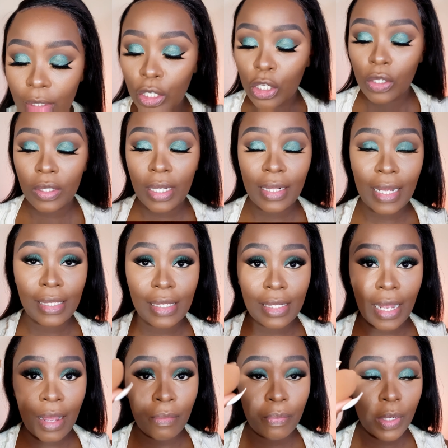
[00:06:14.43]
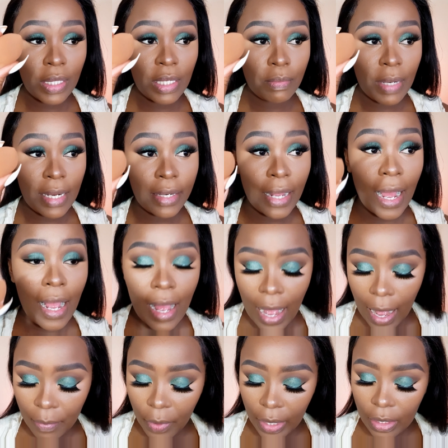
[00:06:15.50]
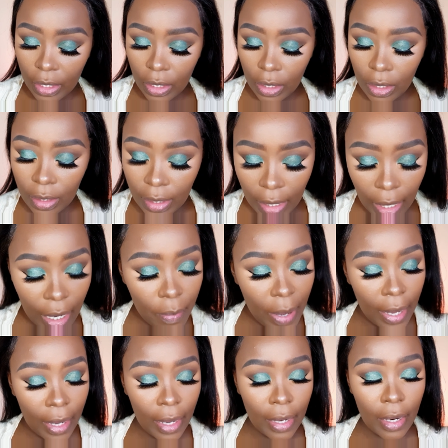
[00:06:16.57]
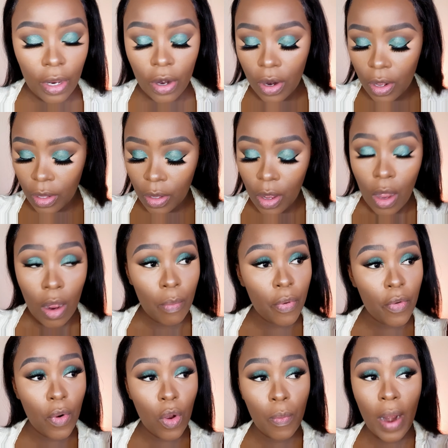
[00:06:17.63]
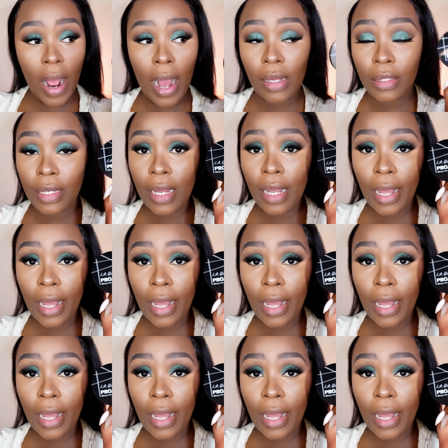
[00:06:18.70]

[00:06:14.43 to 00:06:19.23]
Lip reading: Using that same beauty blender, I'm going to take my LA Girl Pro Powder,